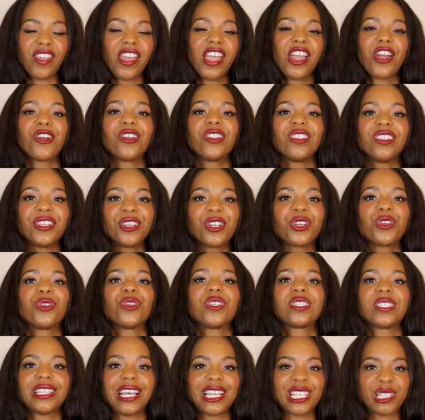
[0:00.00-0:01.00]
They are
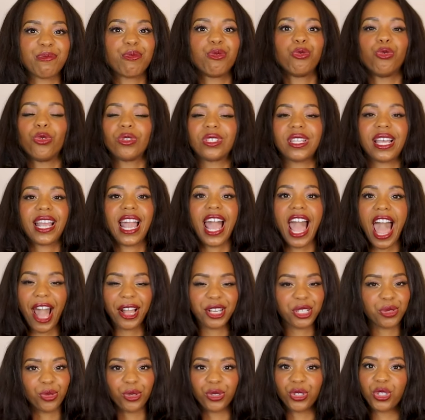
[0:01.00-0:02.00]
literal cesspools, like
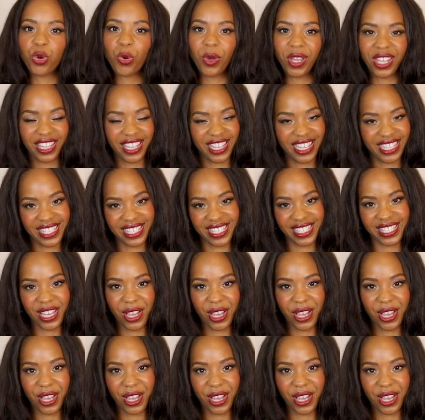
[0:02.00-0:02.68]
actual toilets.